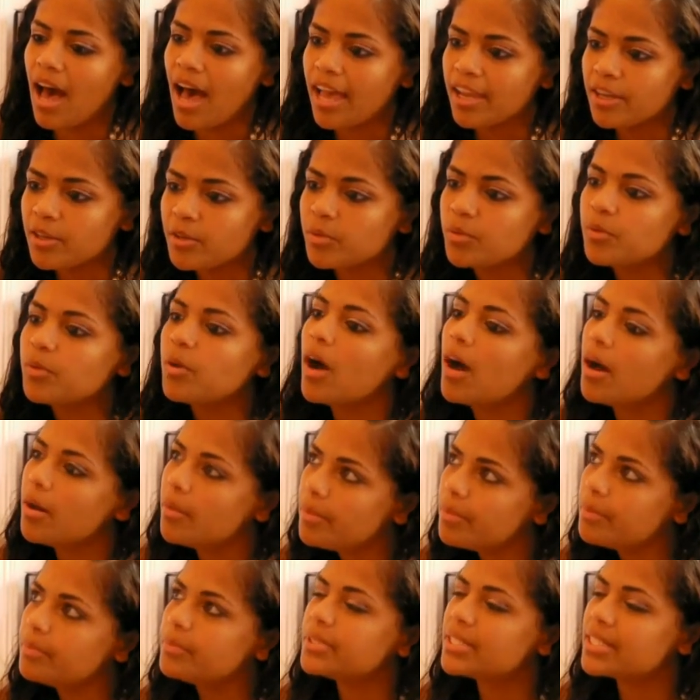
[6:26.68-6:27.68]
I grew
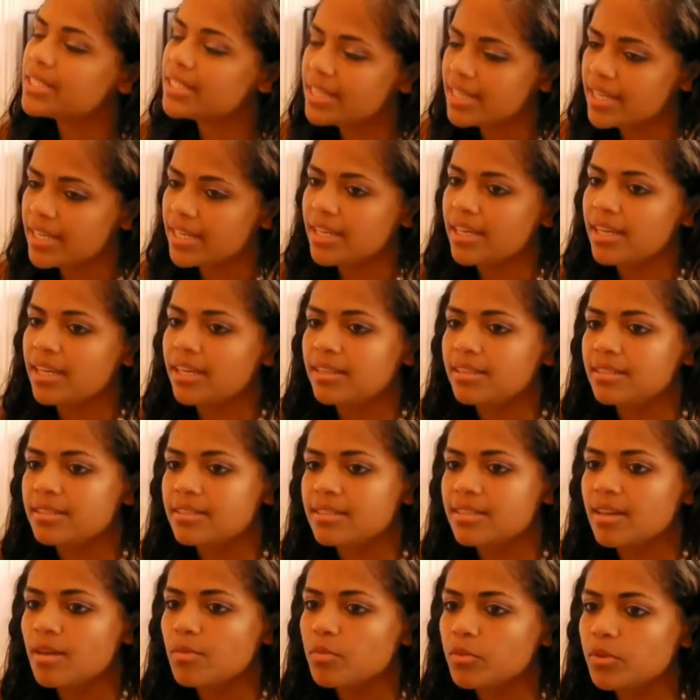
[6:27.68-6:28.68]
up seeing
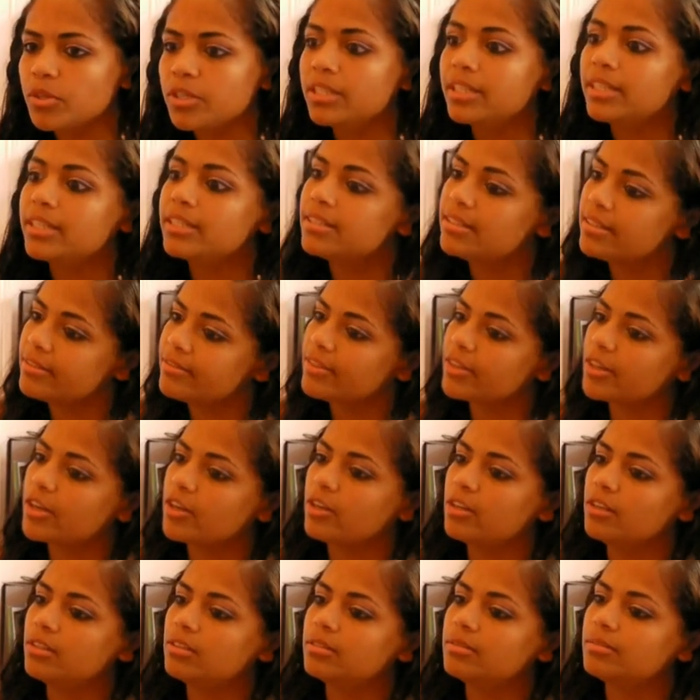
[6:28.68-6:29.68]
some really
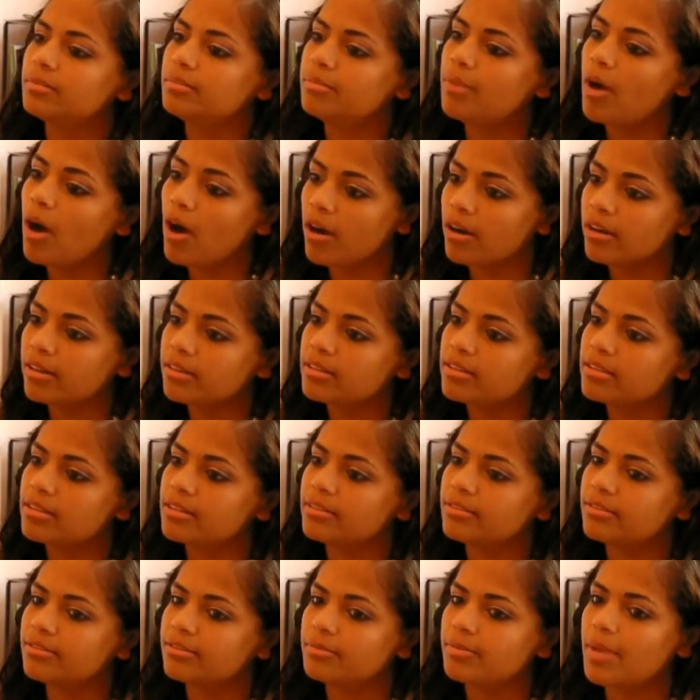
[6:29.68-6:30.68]
difficult parts
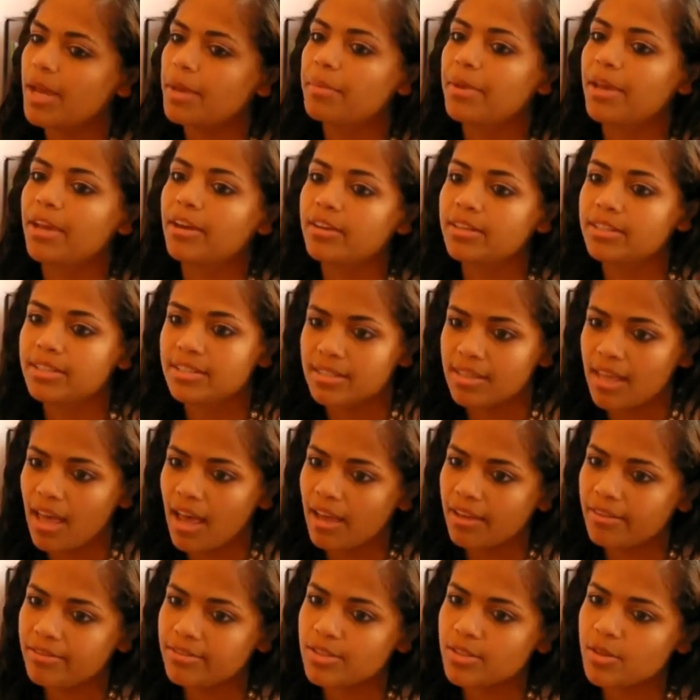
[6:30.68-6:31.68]
of my parents'
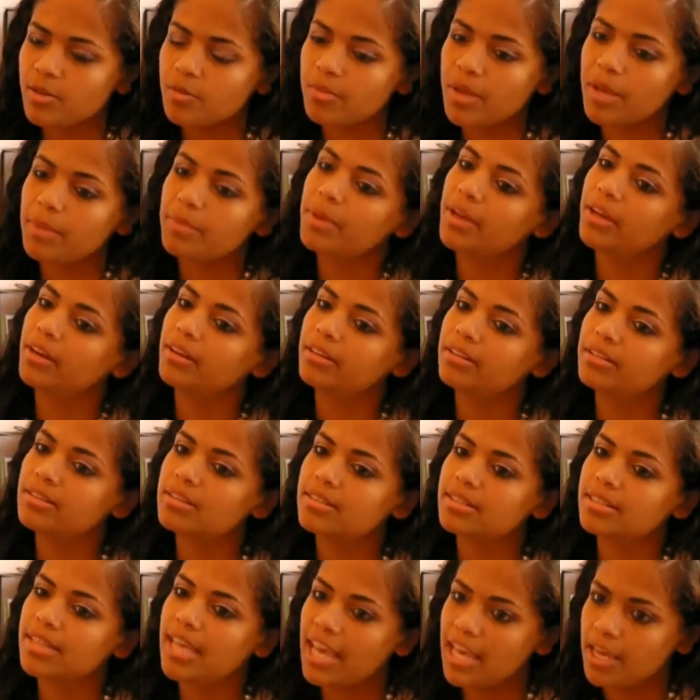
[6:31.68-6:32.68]
lives. So my
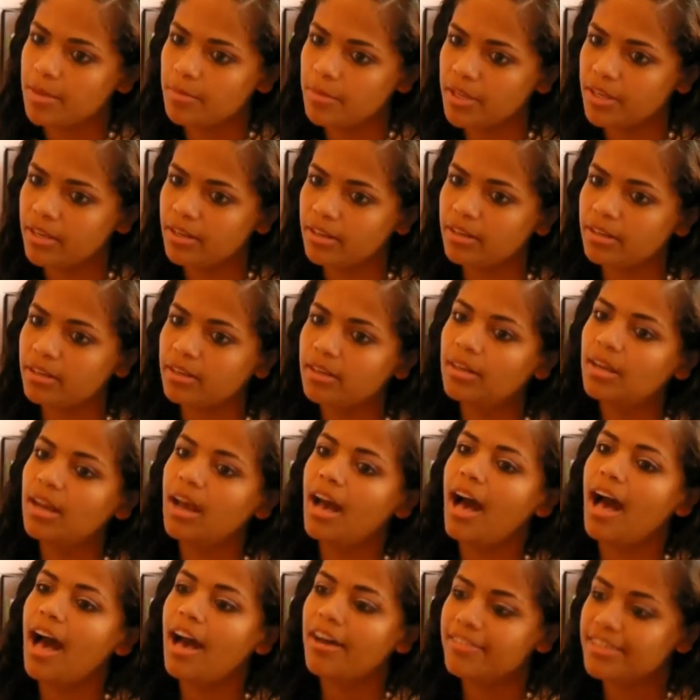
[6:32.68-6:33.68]
parents came here.
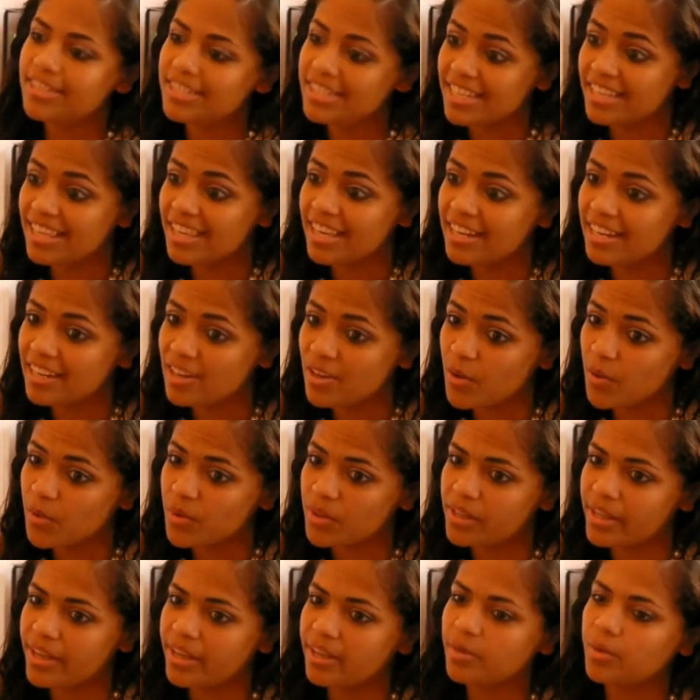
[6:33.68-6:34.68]
Obviously, they didn't know
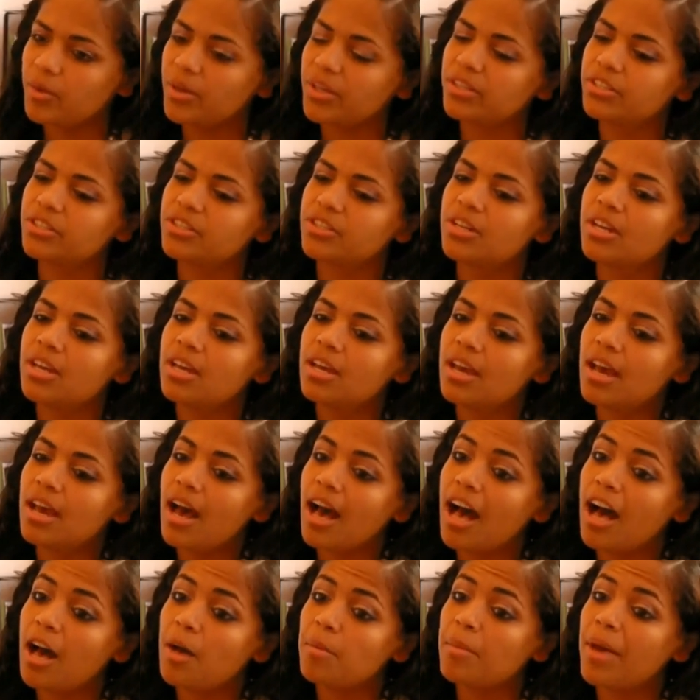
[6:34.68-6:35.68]
the language.
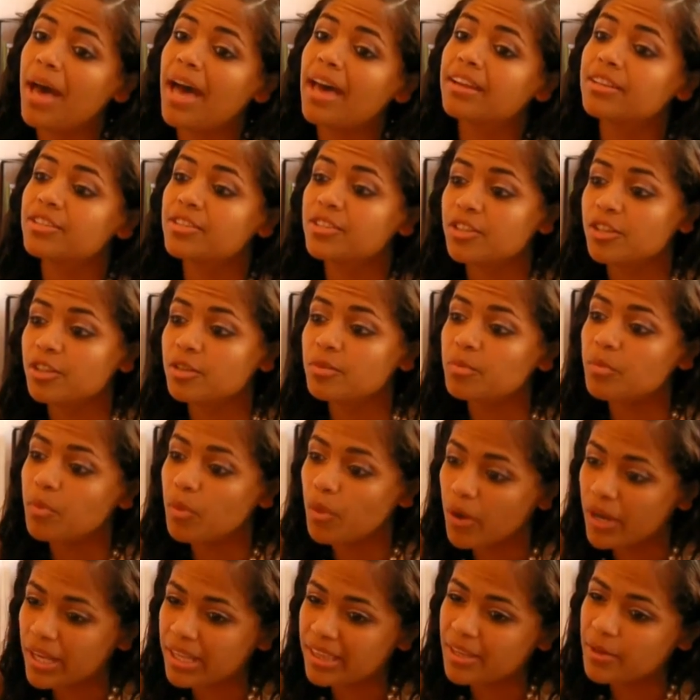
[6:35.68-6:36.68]
At a certain
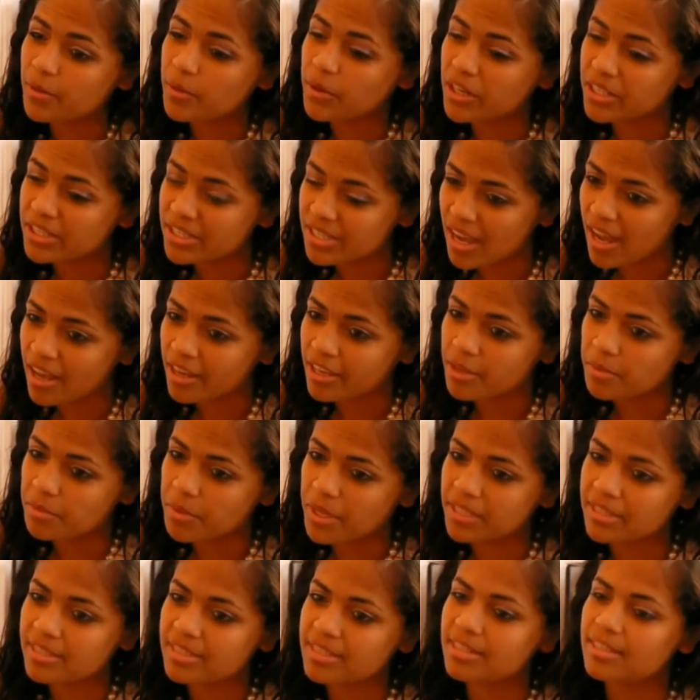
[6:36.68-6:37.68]
point, they were
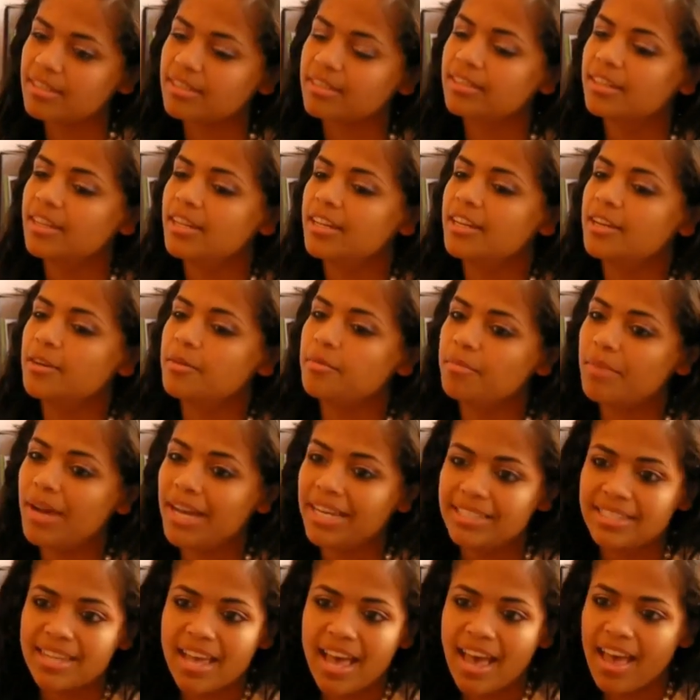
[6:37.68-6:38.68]
undocumented.
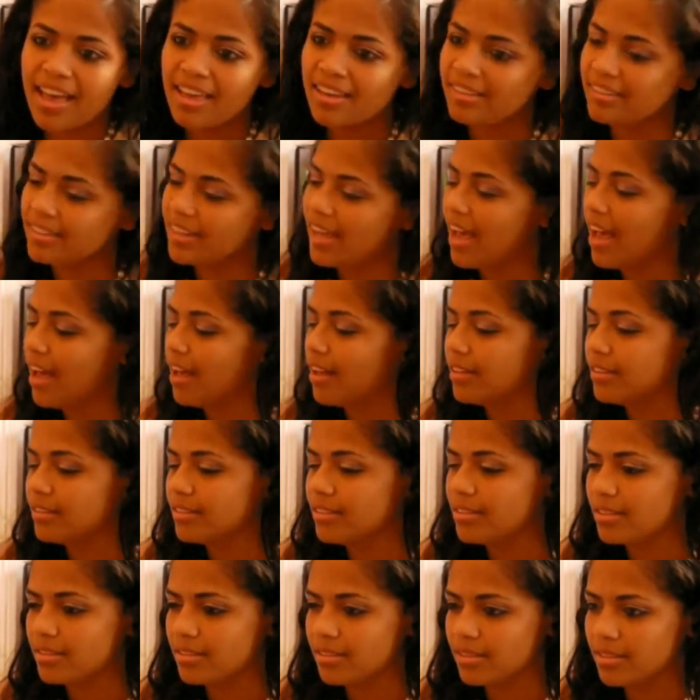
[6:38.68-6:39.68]
My dad
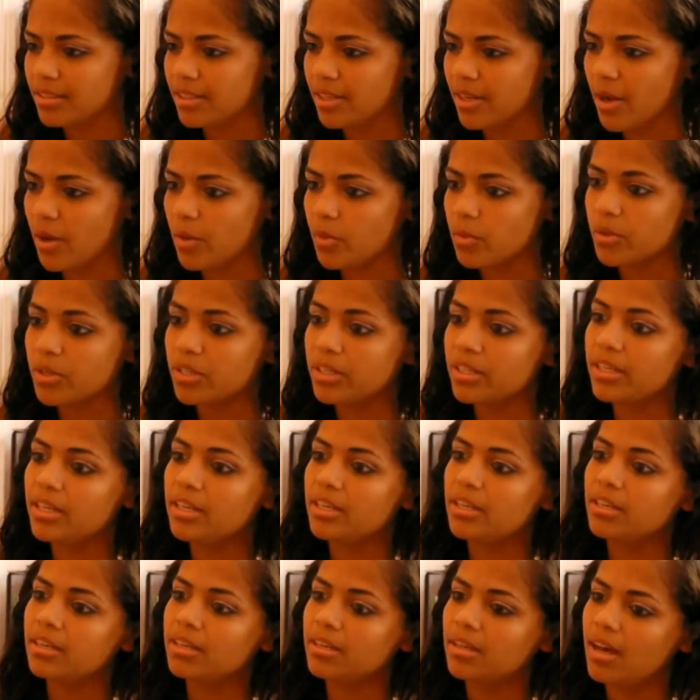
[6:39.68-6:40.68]
held, you know,
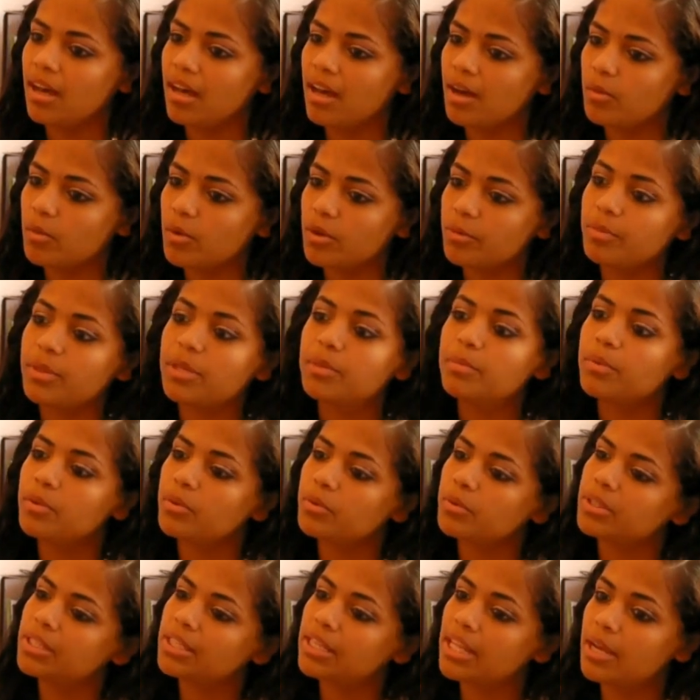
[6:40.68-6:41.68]
really what
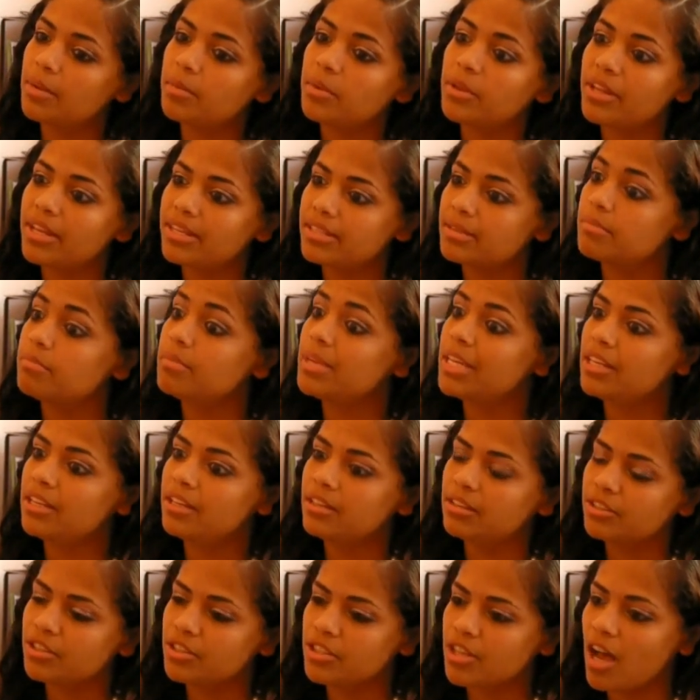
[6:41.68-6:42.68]
people would label as
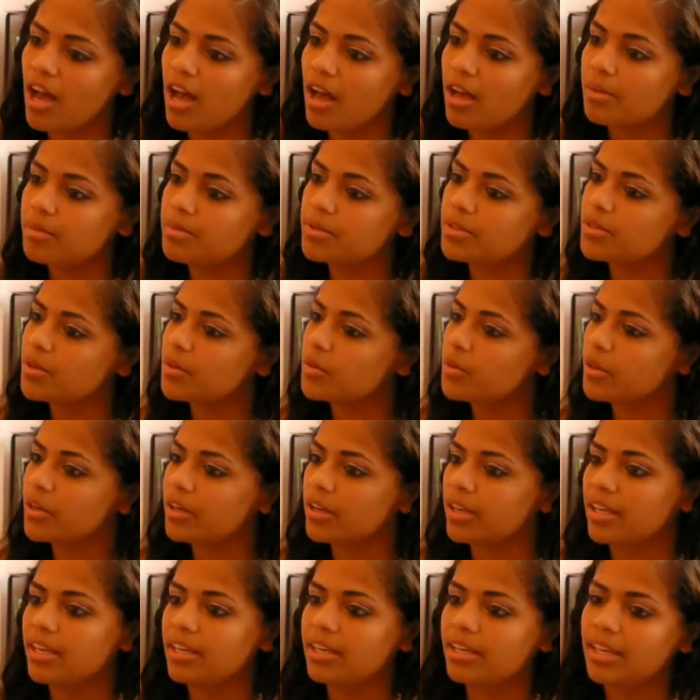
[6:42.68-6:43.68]
menial jobs, so
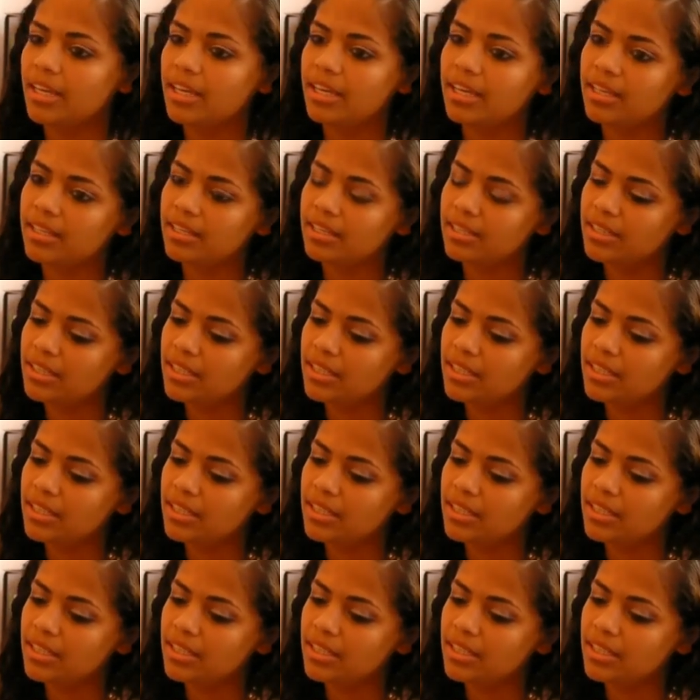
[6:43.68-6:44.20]
working